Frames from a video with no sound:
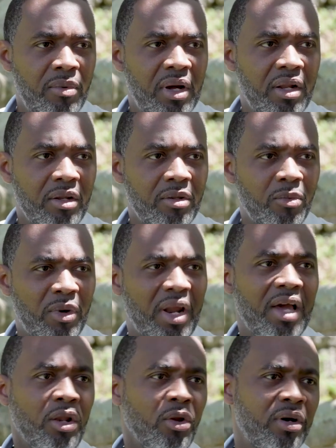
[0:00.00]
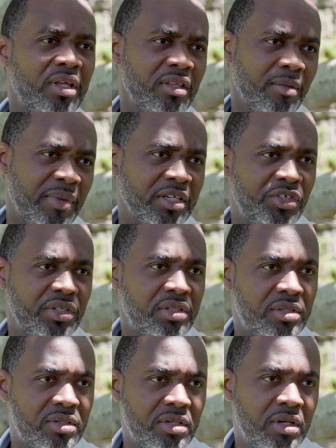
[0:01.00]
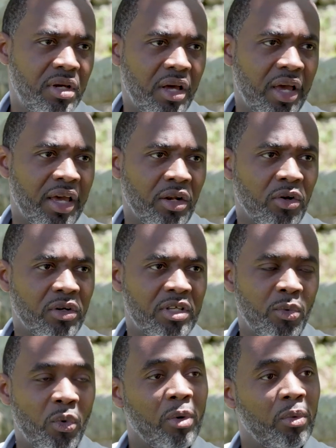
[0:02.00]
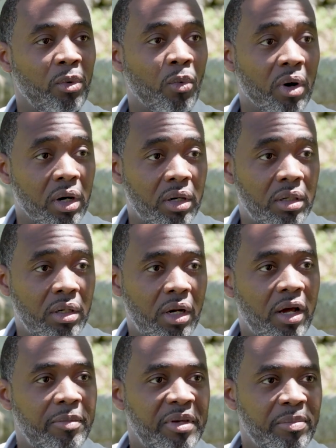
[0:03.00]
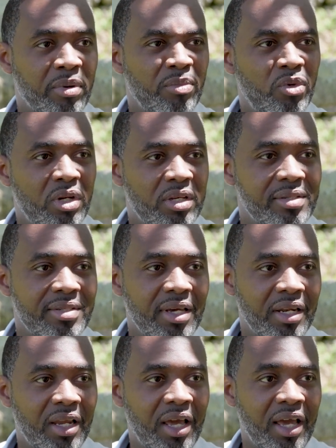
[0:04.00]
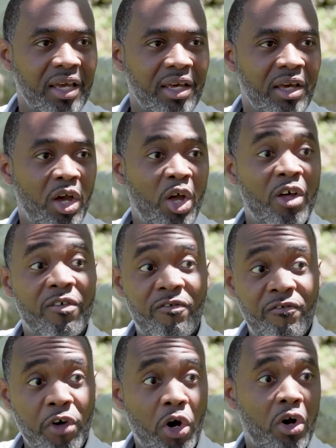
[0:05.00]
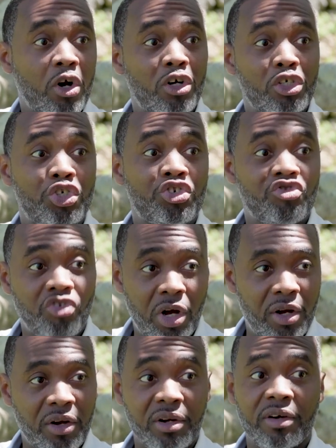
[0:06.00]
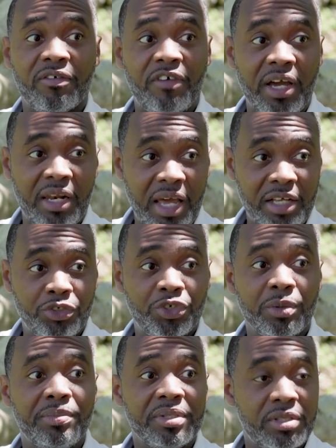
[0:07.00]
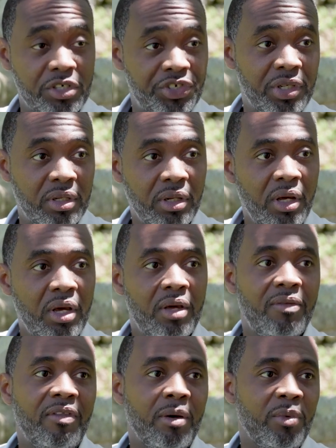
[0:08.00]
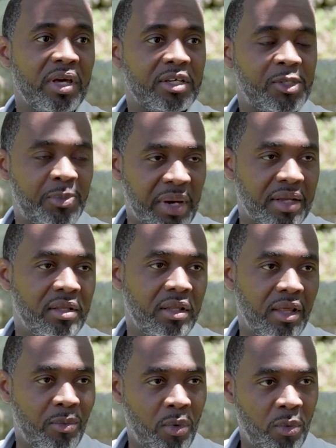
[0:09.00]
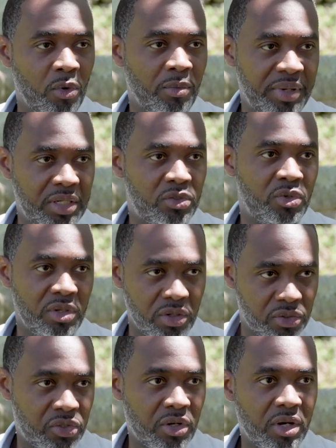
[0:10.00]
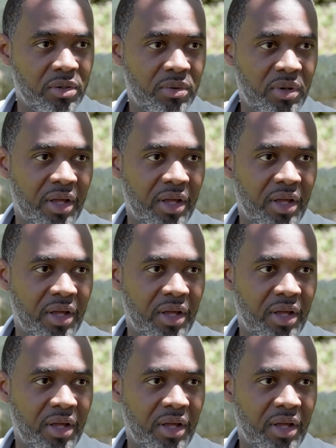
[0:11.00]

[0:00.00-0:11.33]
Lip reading: Well, when I looked at the budget and looked at where we were, I mean, Bermuda's in a far stronger financial position than we expected than what we'll be 2 years ago.